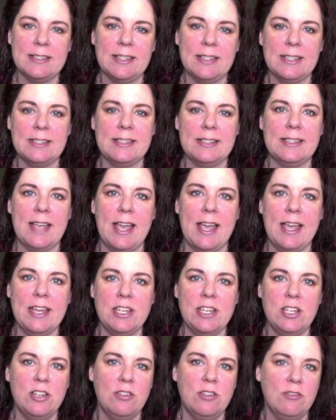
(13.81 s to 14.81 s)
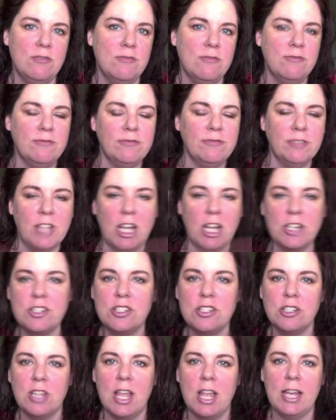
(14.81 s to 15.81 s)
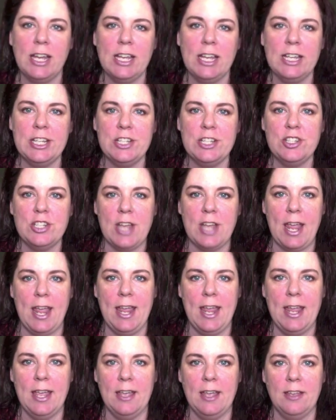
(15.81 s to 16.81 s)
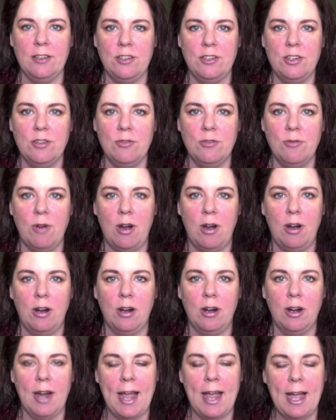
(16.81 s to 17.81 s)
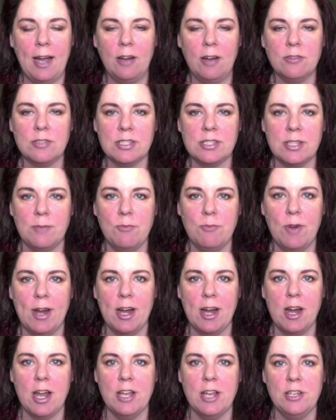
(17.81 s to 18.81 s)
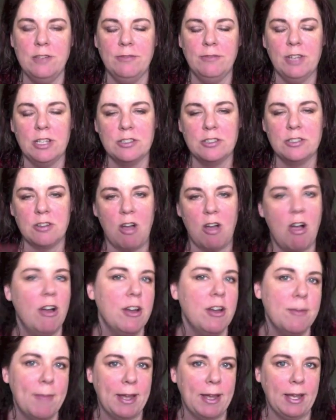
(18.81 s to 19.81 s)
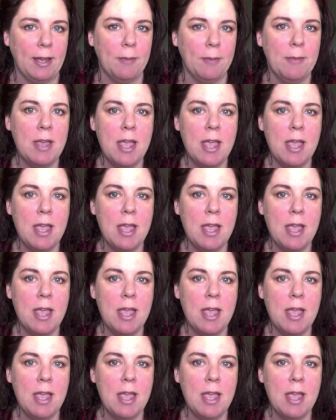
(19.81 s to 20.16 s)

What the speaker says: let's say you've lost your luggage and you are out somewhere and you've lost all your makeup